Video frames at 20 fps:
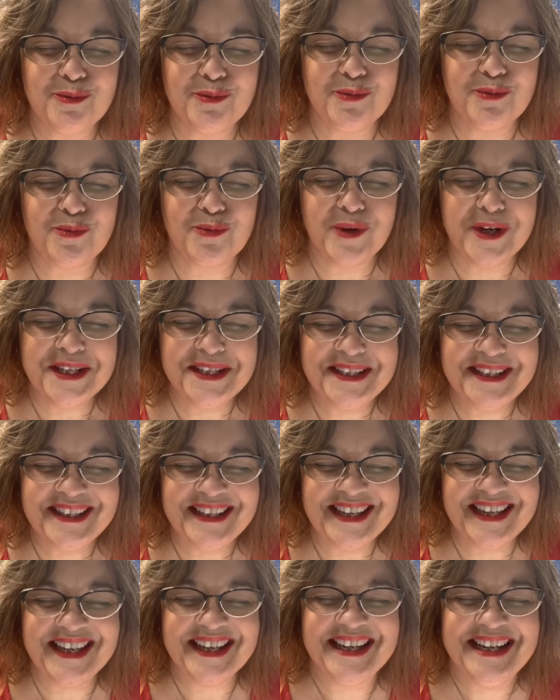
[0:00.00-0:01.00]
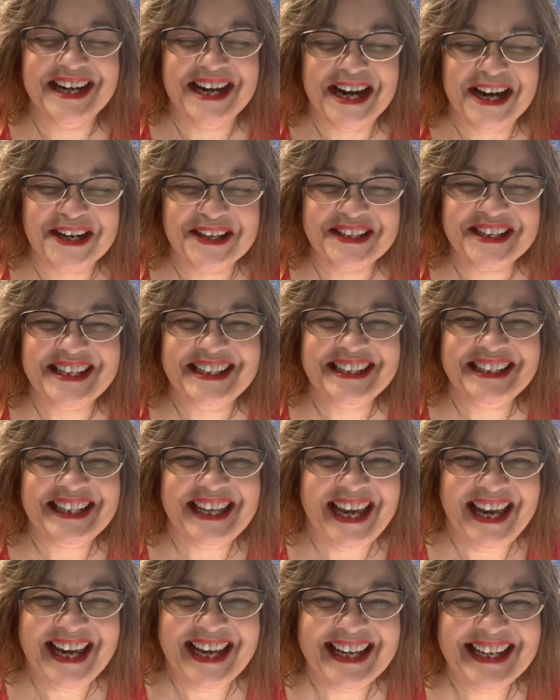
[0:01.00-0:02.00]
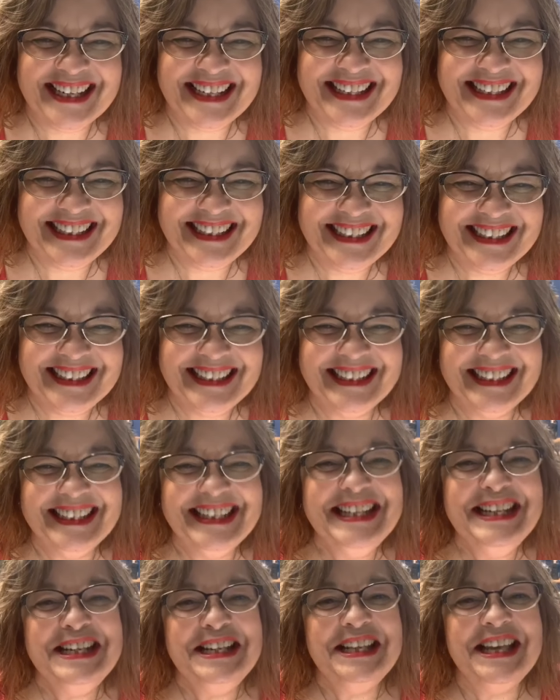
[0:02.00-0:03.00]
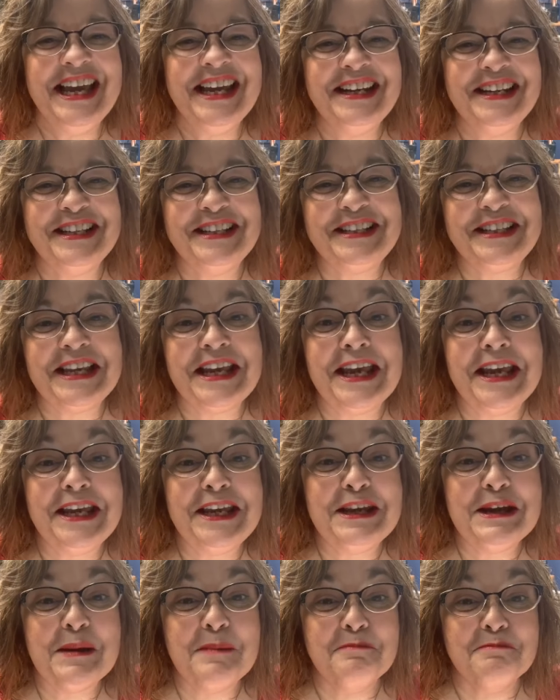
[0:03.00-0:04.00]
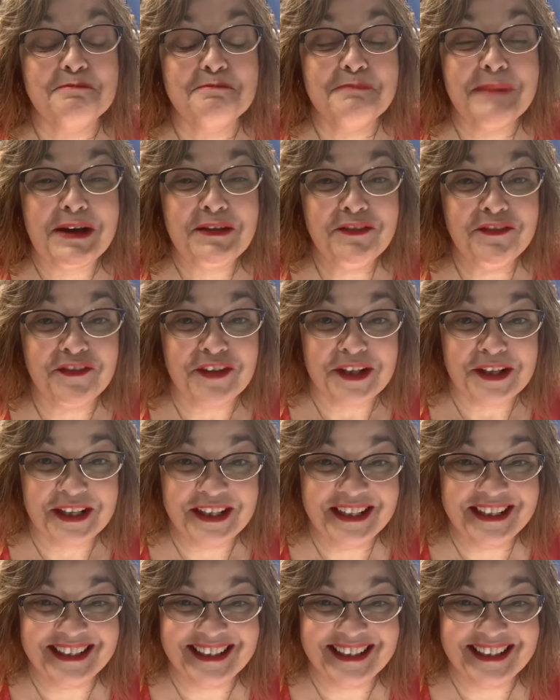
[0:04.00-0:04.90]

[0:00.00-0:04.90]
Chris card class. That is a mouthful.